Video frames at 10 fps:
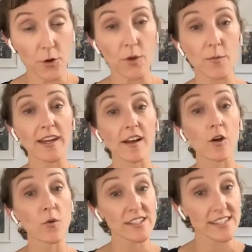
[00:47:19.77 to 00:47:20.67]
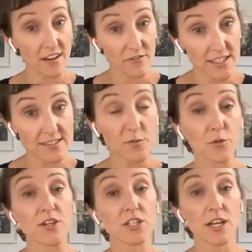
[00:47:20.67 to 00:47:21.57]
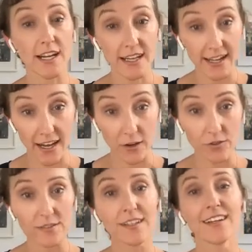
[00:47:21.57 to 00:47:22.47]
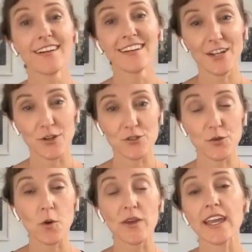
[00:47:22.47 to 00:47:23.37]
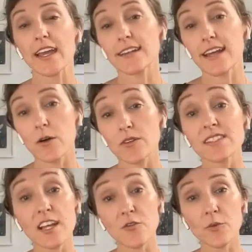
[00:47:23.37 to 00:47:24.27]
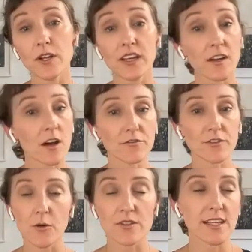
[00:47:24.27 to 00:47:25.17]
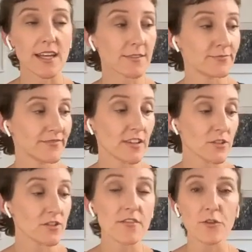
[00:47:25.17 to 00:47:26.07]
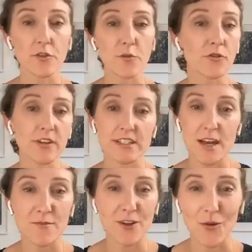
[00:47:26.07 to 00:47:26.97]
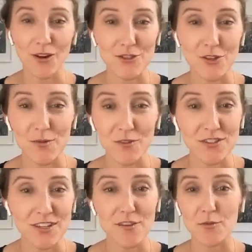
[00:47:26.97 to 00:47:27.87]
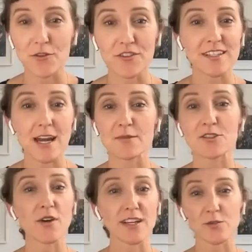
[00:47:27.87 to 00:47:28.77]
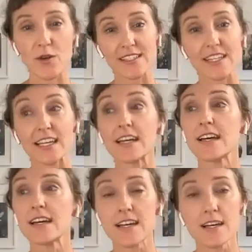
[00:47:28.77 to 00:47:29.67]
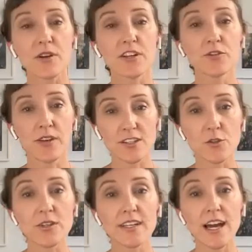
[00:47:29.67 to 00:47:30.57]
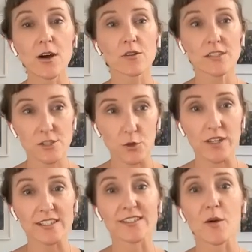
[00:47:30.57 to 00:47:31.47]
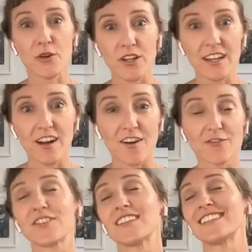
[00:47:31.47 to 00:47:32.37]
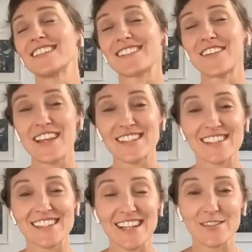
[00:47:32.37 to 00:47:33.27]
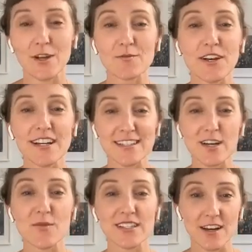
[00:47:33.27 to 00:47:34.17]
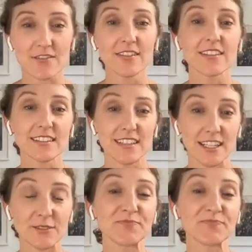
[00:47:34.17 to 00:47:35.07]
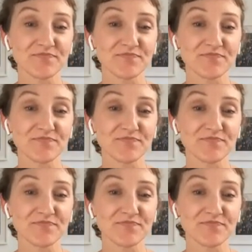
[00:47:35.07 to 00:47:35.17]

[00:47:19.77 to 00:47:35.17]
We may not always have this, appreciate it now, do what we can now instead of putting it off. It's like, there's never the perfect time to go on a trip. There's never the perfect time to do X, Y, Z, but if you can do it now, do it. Stop putting it off. So that's what I'm trying to tell myself. Yeah.